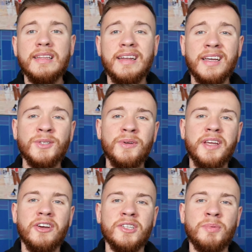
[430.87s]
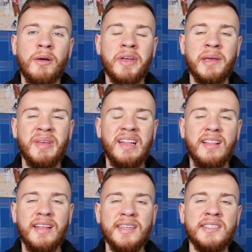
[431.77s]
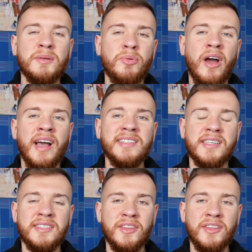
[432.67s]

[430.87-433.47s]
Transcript: The next one here is probably going to be the least surprising